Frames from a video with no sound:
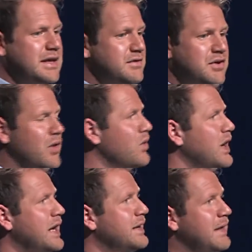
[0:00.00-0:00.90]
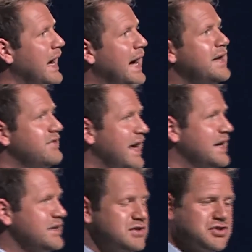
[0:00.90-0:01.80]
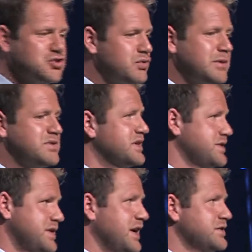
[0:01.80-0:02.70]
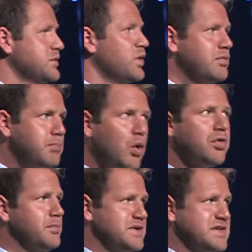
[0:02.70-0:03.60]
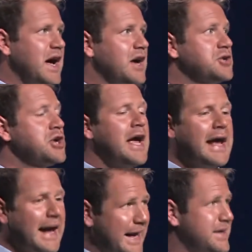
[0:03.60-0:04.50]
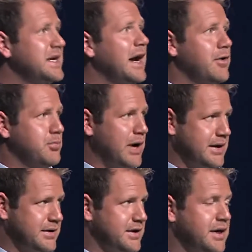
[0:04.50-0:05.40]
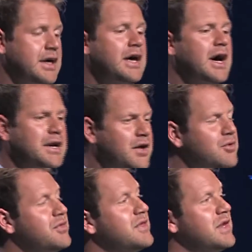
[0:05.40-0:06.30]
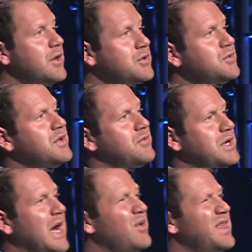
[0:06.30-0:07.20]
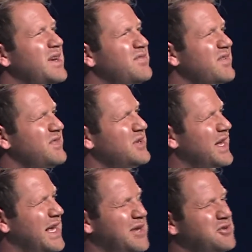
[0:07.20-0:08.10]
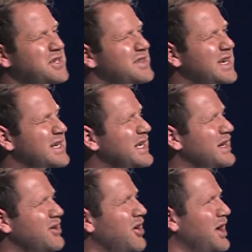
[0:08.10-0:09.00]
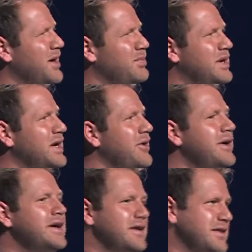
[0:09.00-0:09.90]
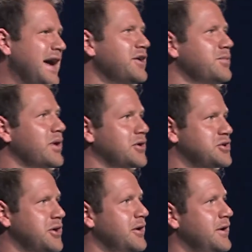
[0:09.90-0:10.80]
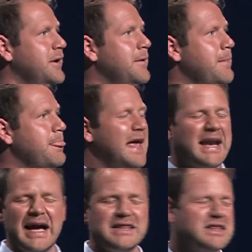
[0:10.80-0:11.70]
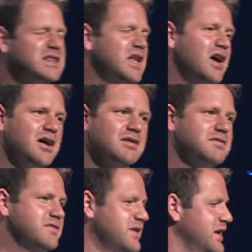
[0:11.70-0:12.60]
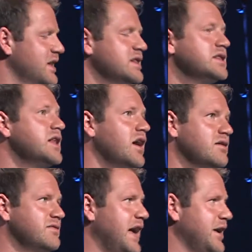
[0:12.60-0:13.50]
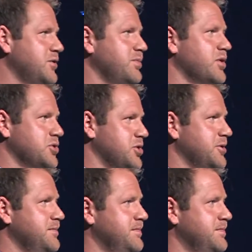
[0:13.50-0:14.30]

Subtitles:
So I have had extreme success with both massage and chiropractic. Another thing that I'll use every now and then if I feel like energy is kind of getting caught up in an area is acupuncture. And I love acupuncture.